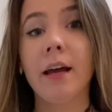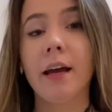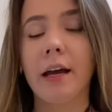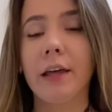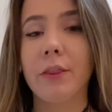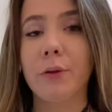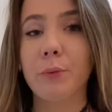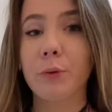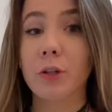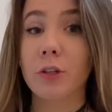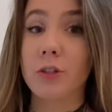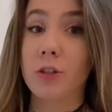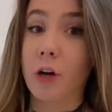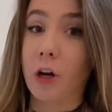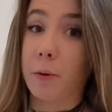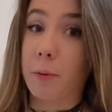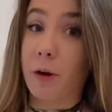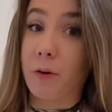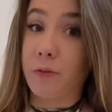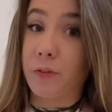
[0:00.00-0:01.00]
and then we're going to
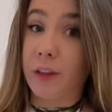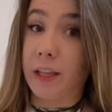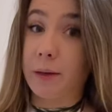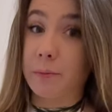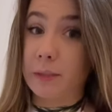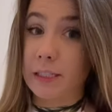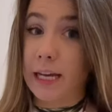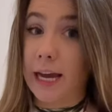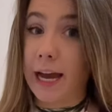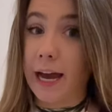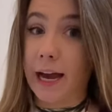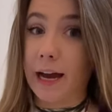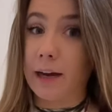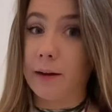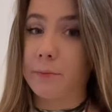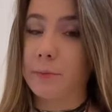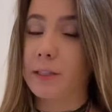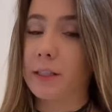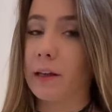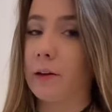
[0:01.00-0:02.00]
talk about flam
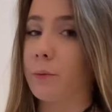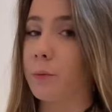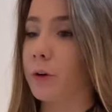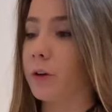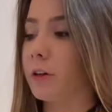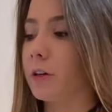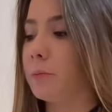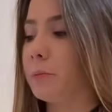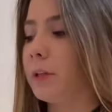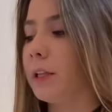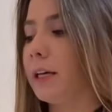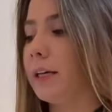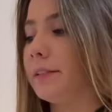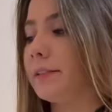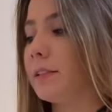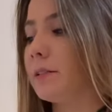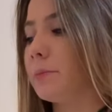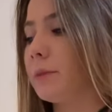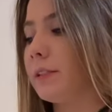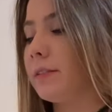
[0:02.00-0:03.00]
taps, and we're going to play
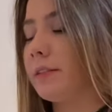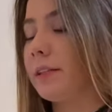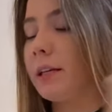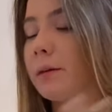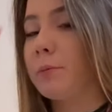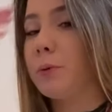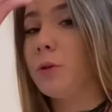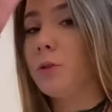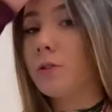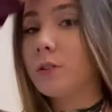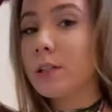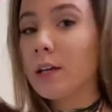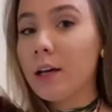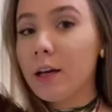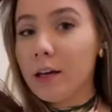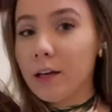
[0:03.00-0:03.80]
some examples